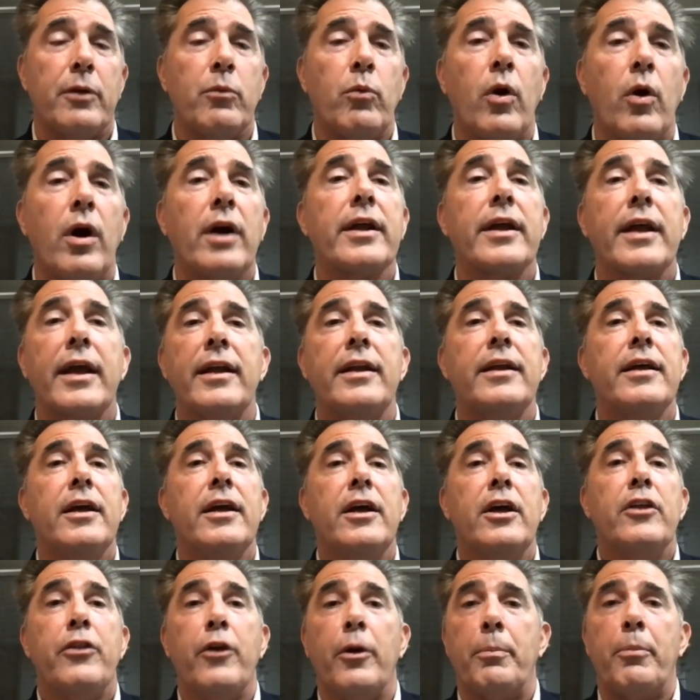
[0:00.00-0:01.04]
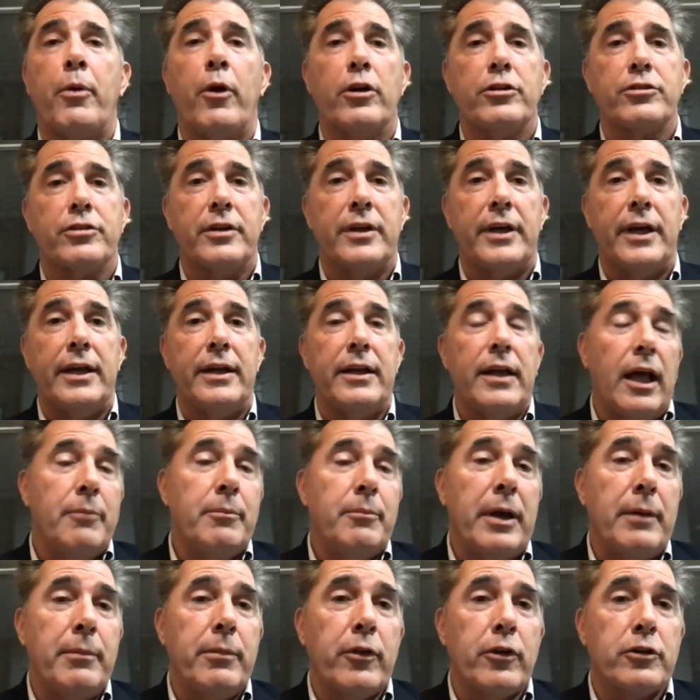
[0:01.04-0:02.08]
They want to get their person in, and
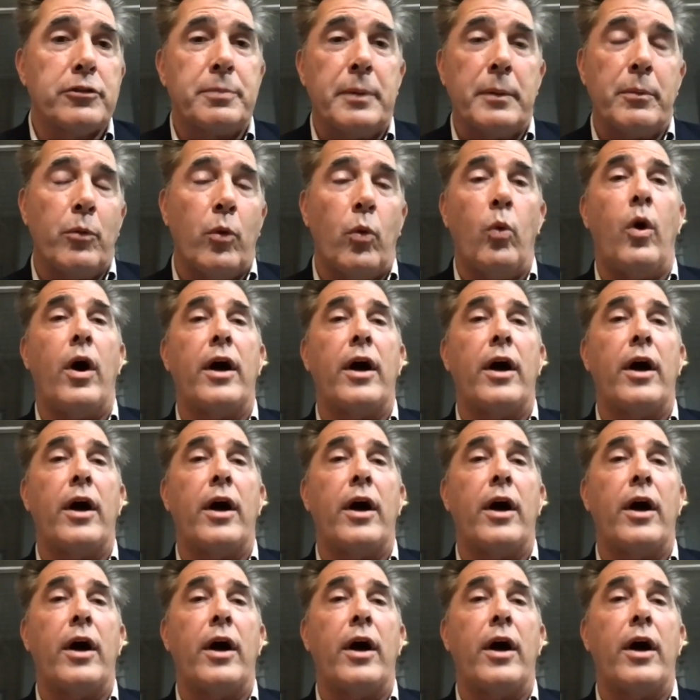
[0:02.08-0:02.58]
maybe those people